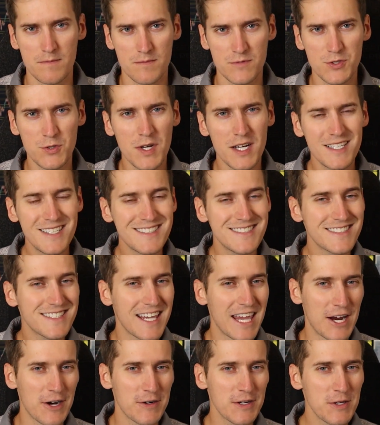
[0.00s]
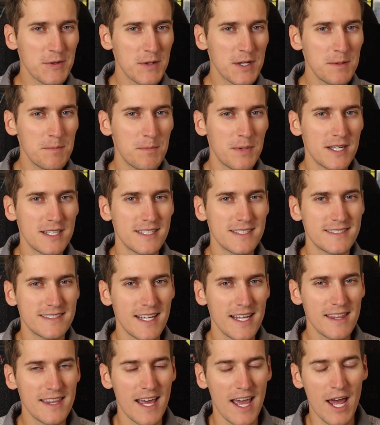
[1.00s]
So not to scare anyone, but to
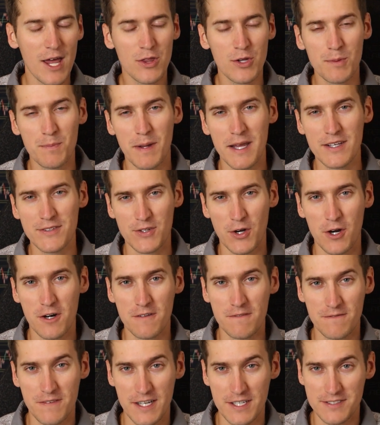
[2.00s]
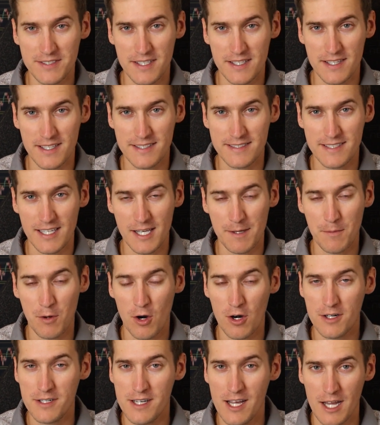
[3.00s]
say that other banks aren't facing these same
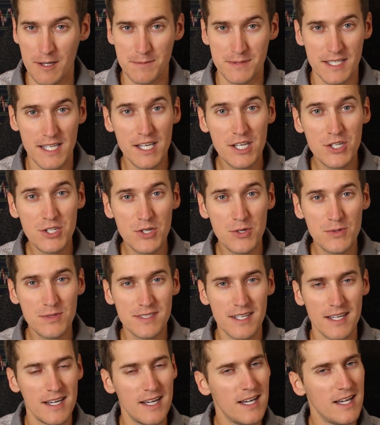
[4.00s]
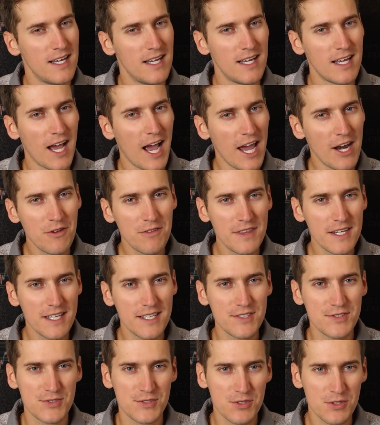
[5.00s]
hard times issues, I don't think
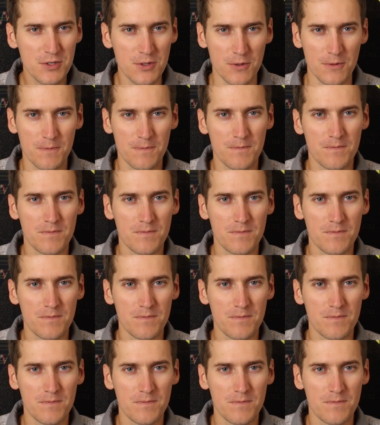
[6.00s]
is true.